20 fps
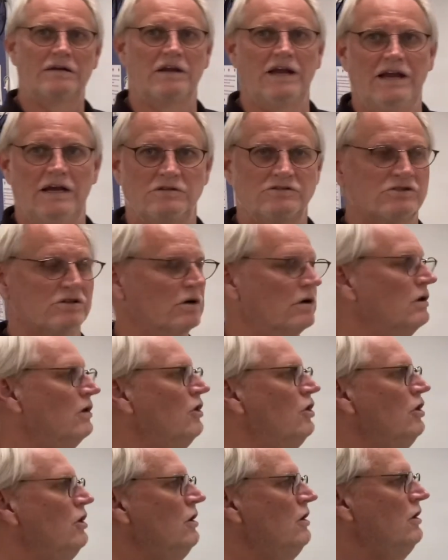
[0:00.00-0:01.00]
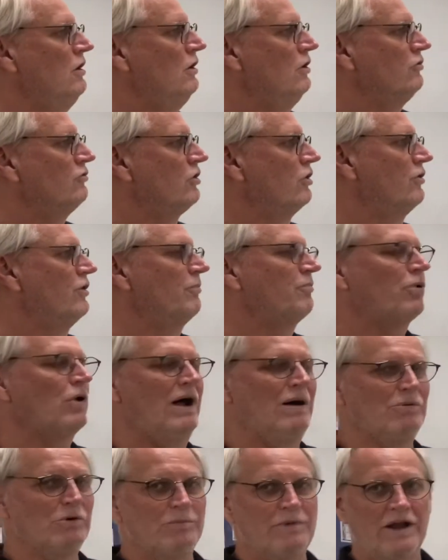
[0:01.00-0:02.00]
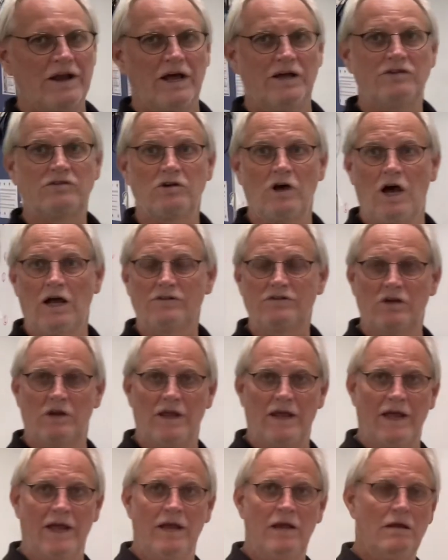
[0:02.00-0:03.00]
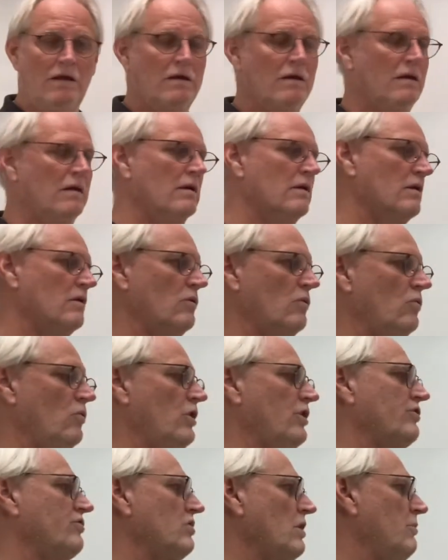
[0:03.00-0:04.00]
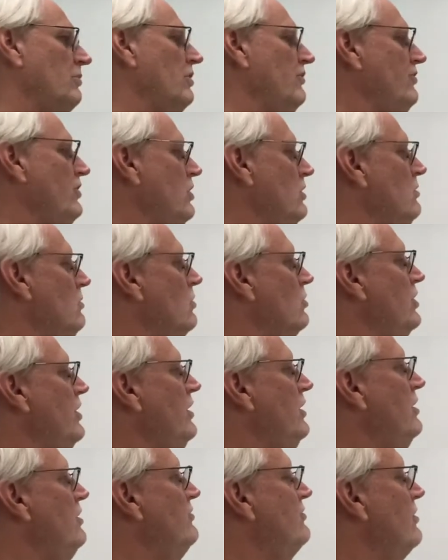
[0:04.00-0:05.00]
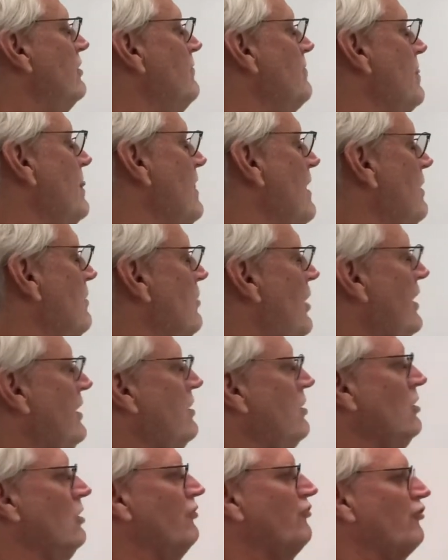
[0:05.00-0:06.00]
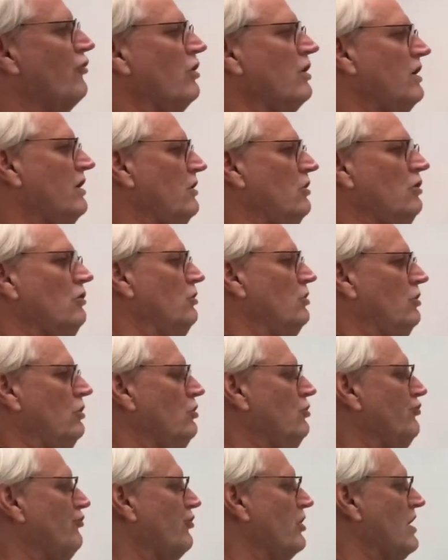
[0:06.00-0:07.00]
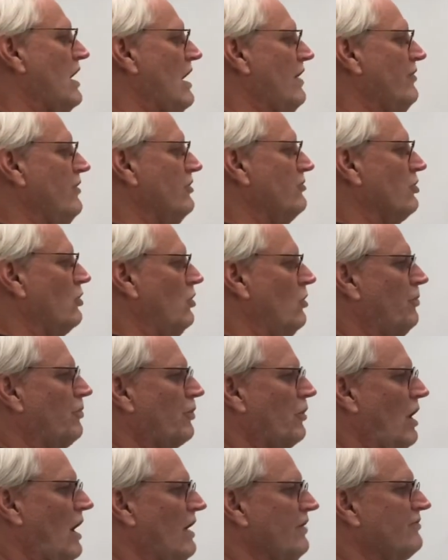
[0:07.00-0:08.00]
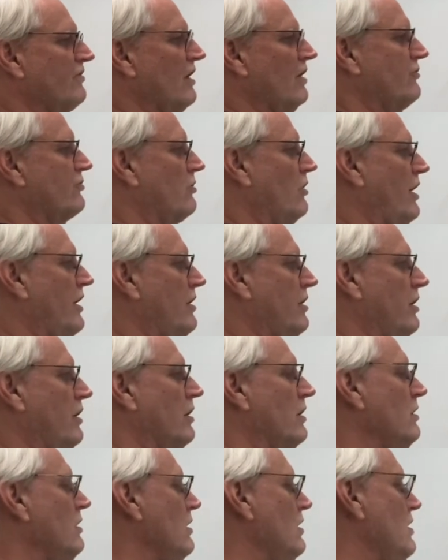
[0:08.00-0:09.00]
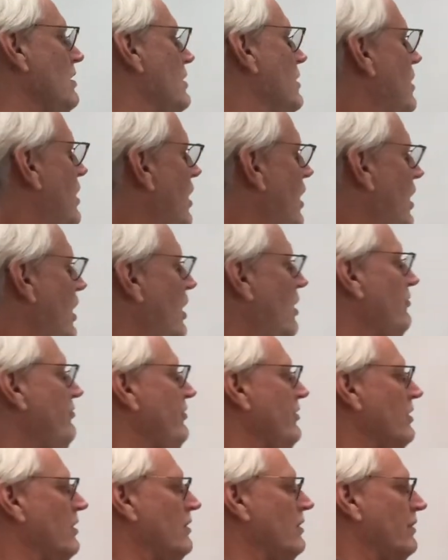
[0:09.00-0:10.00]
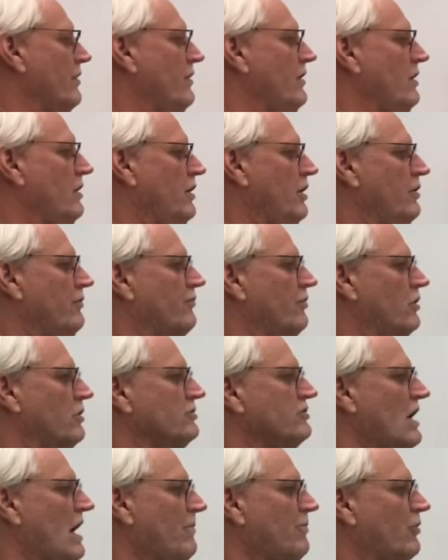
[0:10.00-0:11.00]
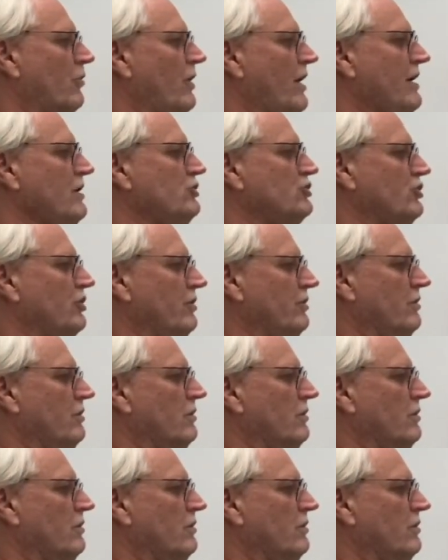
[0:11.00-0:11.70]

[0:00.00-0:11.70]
answer. So the problem that I saw today with some of you is like you forgot this whole process right here of the inverse operation.